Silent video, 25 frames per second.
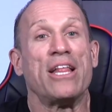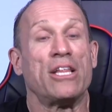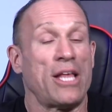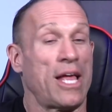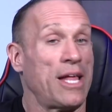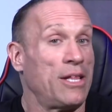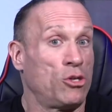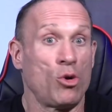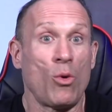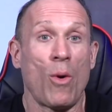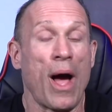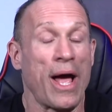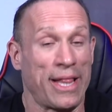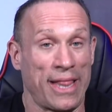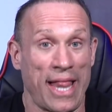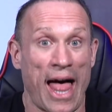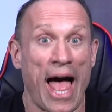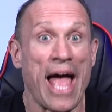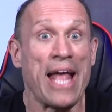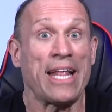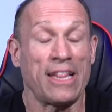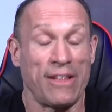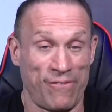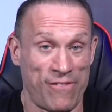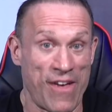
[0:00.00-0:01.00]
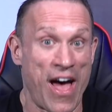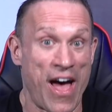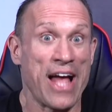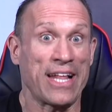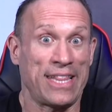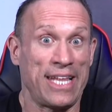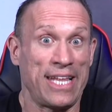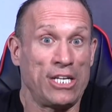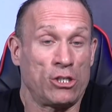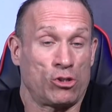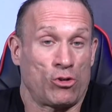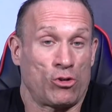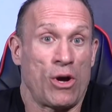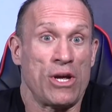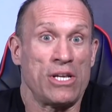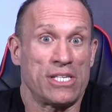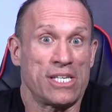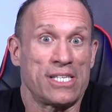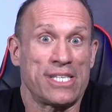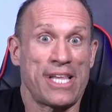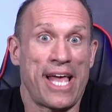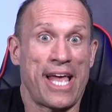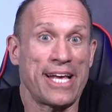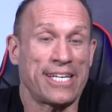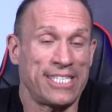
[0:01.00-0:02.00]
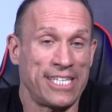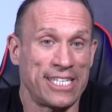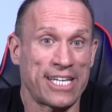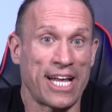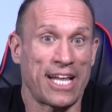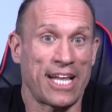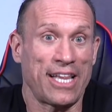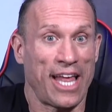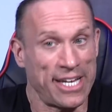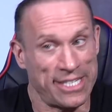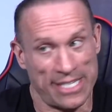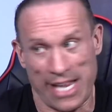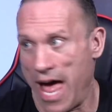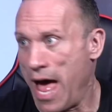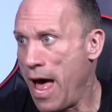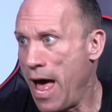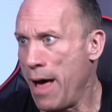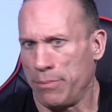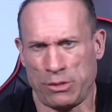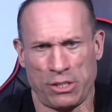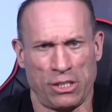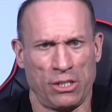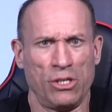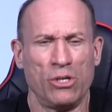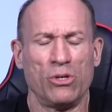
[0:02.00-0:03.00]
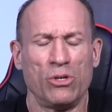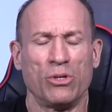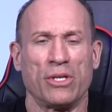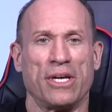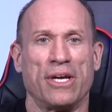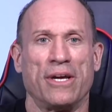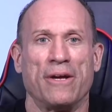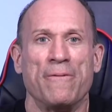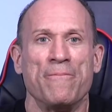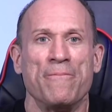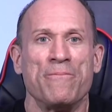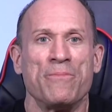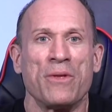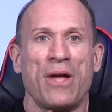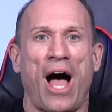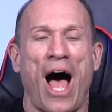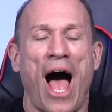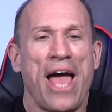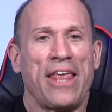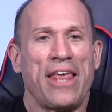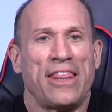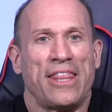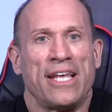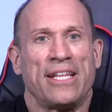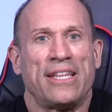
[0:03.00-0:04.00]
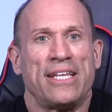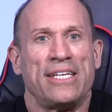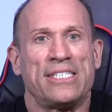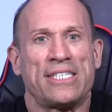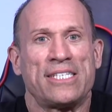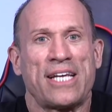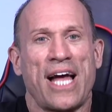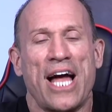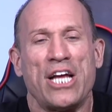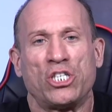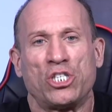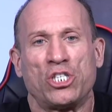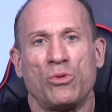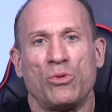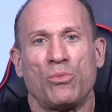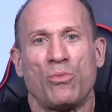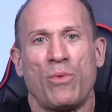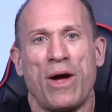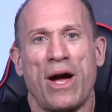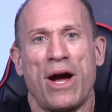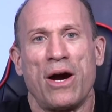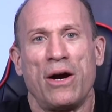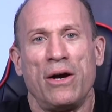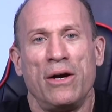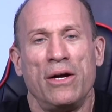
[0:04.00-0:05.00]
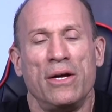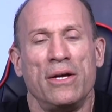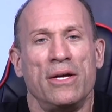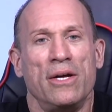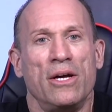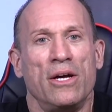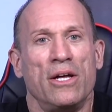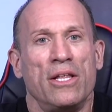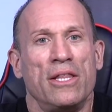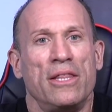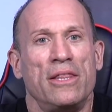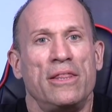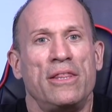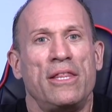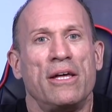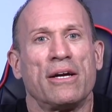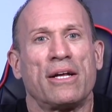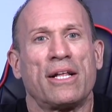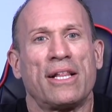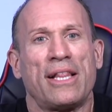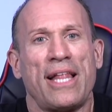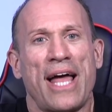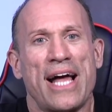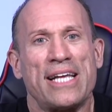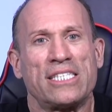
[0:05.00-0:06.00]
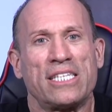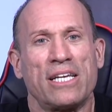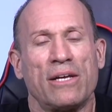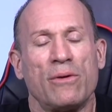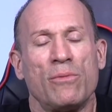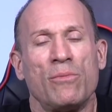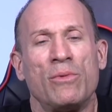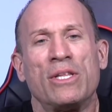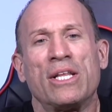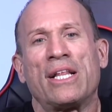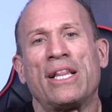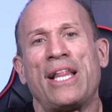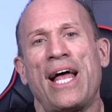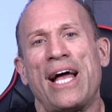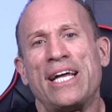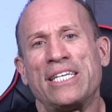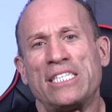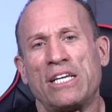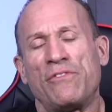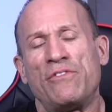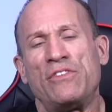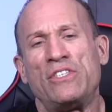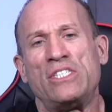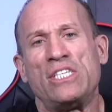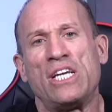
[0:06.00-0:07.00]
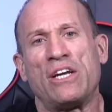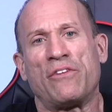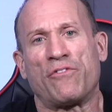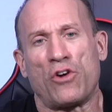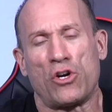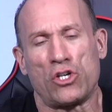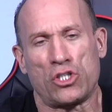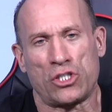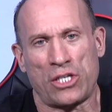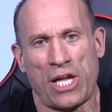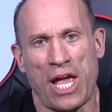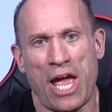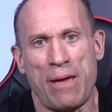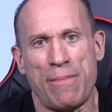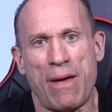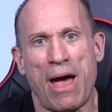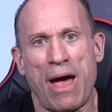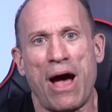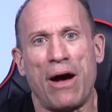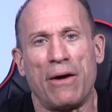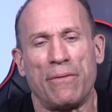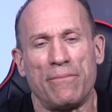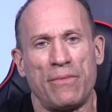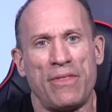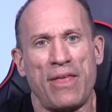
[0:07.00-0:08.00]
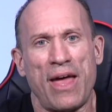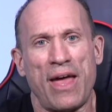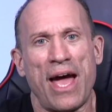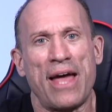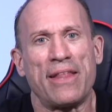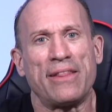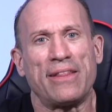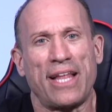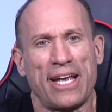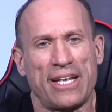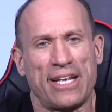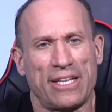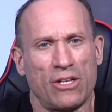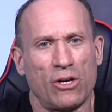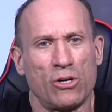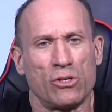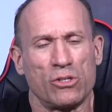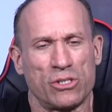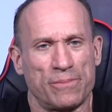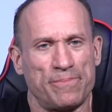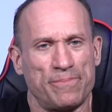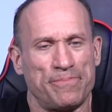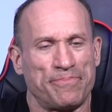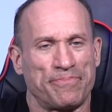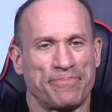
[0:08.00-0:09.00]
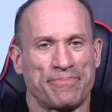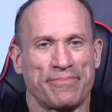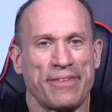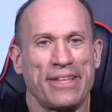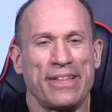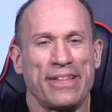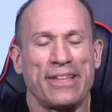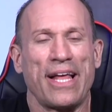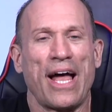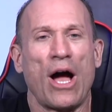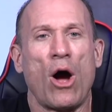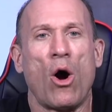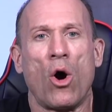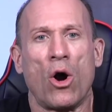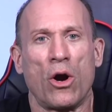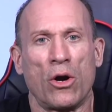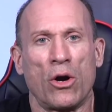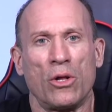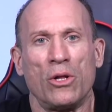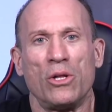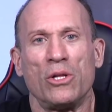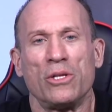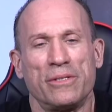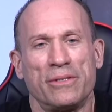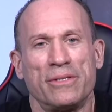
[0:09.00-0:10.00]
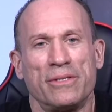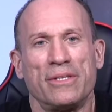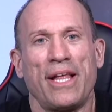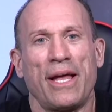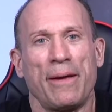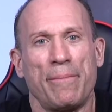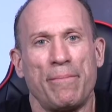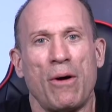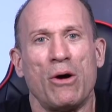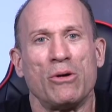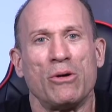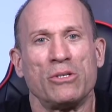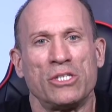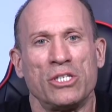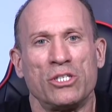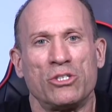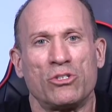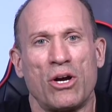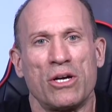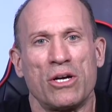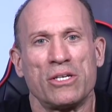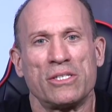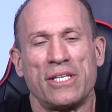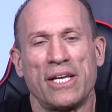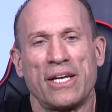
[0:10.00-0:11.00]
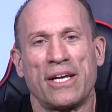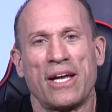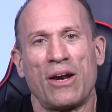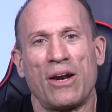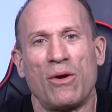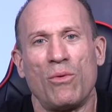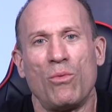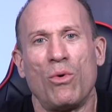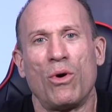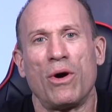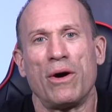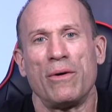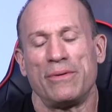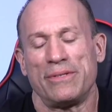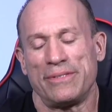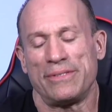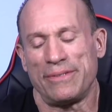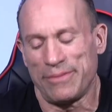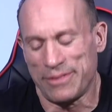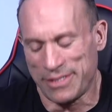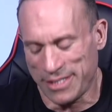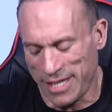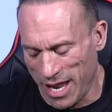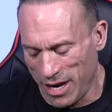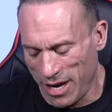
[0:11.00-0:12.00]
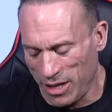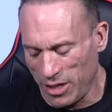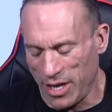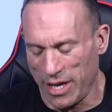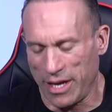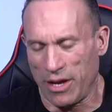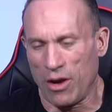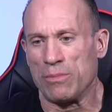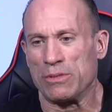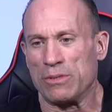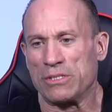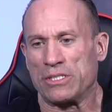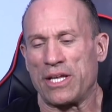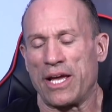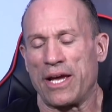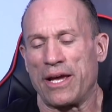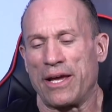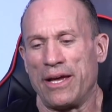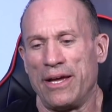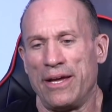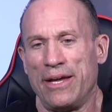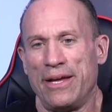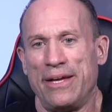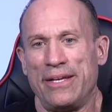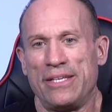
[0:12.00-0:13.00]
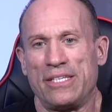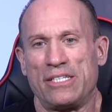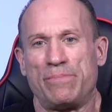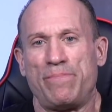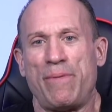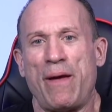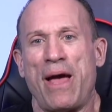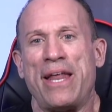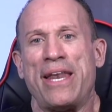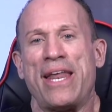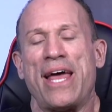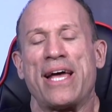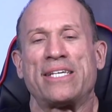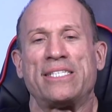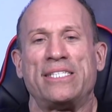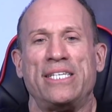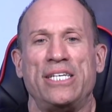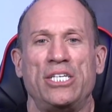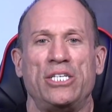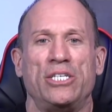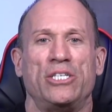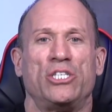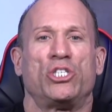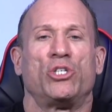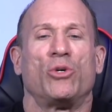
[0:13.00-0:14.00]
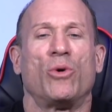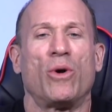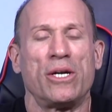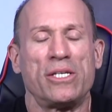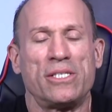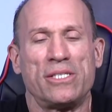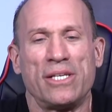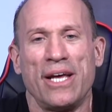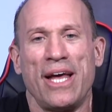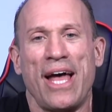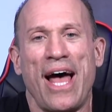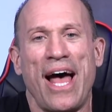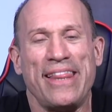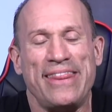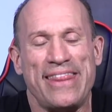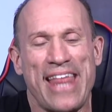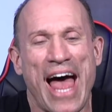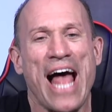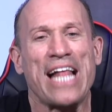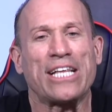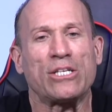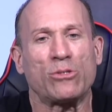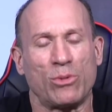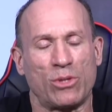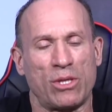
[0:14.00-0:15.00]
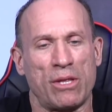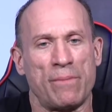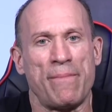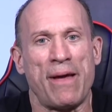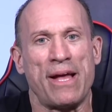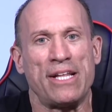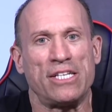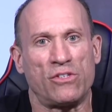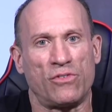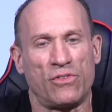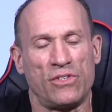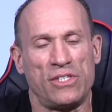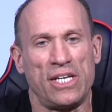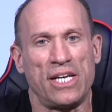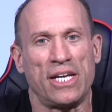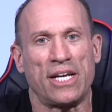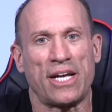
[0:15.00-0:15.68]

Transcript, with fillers: Do I like the fact that he trains his legs and he's got legs? Absolutely. I think these guys should wear the classic, when the classic physique first came out, and they had like those, the Arnold like posing trunks they kind of wore. It was kind of like almost like spandex-y shorts. That's what the men's physique